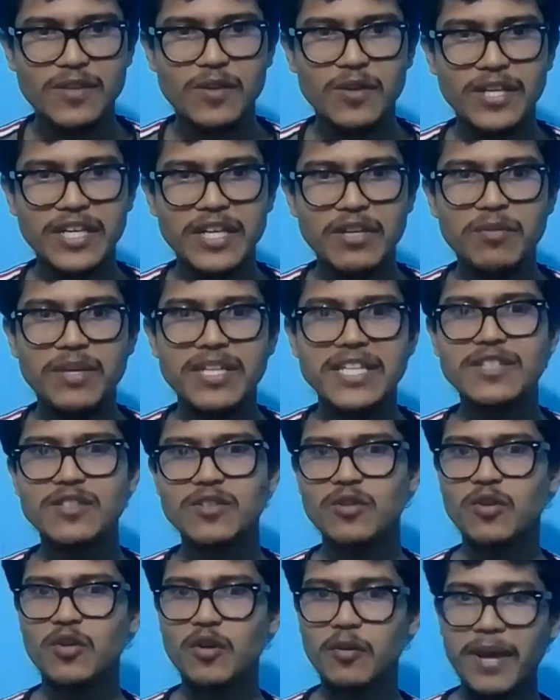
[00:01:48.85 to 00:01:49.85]
so you may
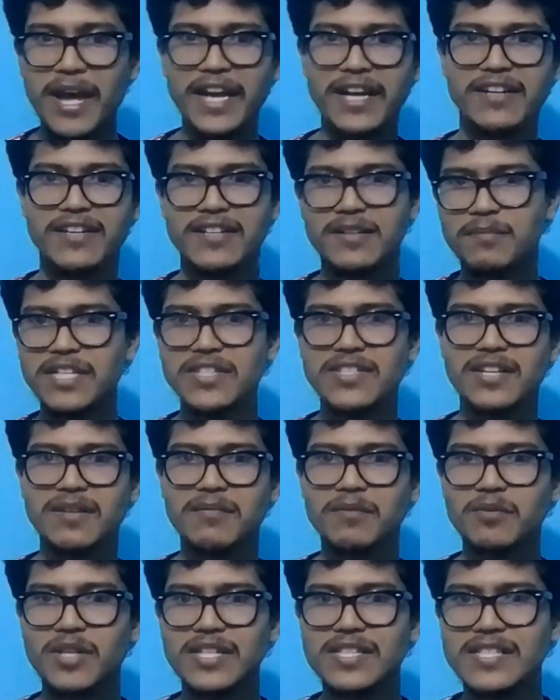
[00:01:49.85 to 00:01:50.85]
need to go back and repeat
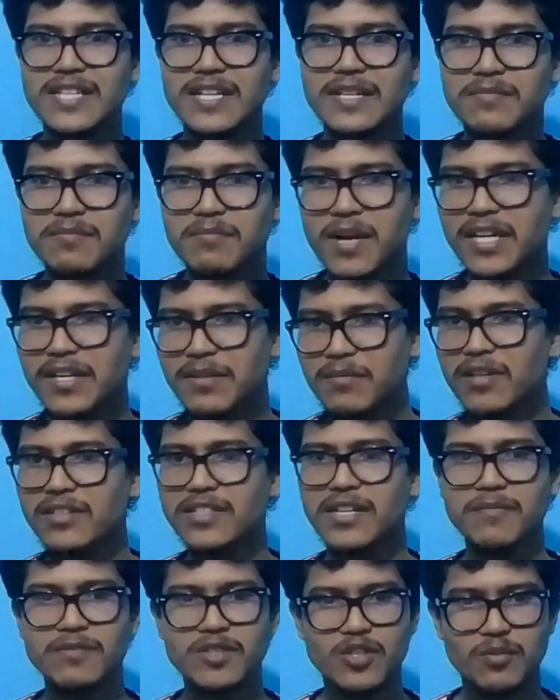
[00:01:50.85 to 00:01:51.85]
some of the steps multiple
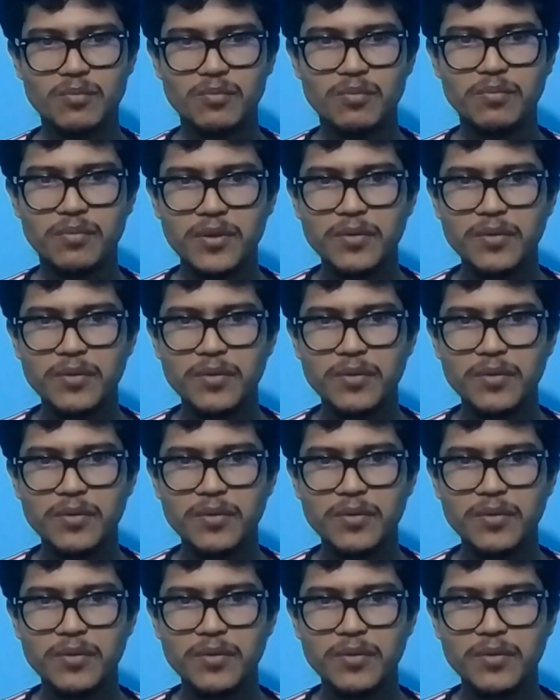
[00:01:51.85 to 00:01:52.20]
times to